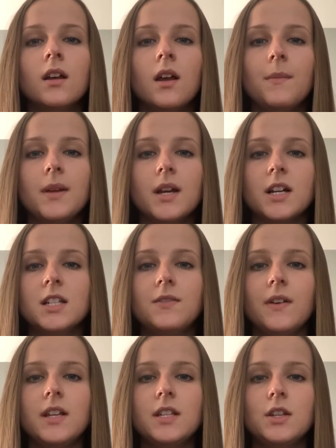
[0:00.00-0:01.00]
Because
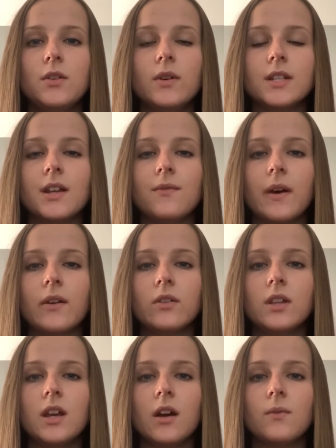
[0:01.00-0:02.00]
Phase 2 is a
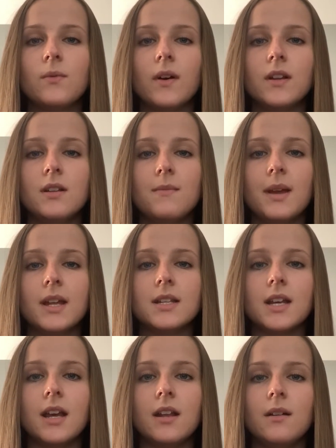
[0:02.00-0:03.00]
federally unfunded
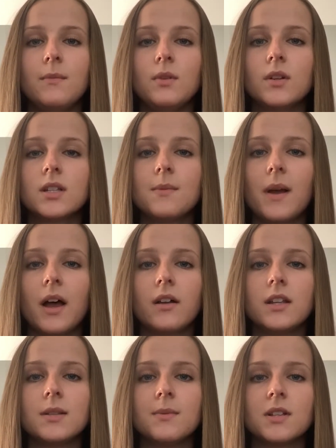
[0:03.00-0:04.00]
mandate,
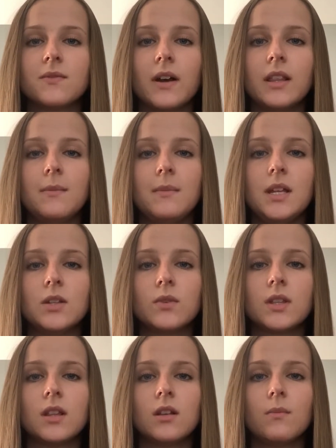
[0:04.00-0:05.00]
municipalities must find the means
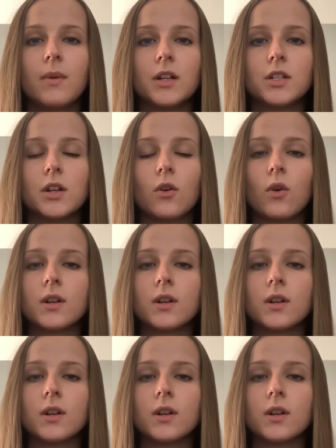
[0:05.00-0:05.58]
within their budget or